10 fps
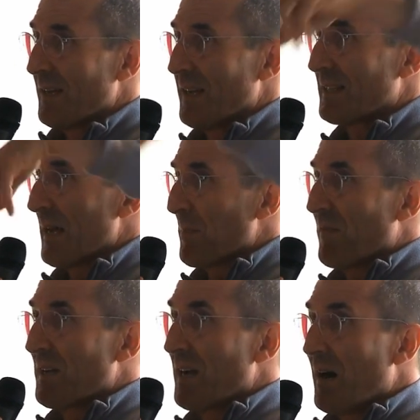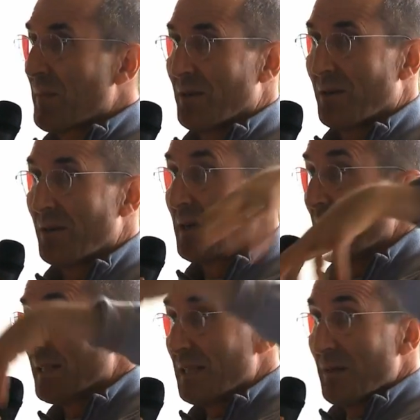it's epiphenomenal,
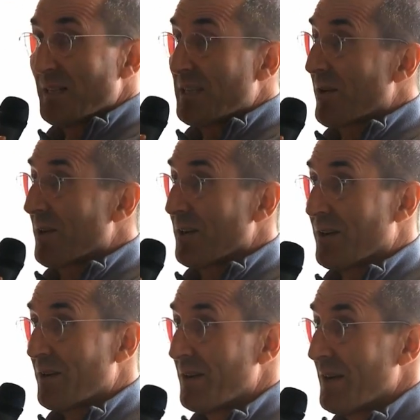it's immaterial,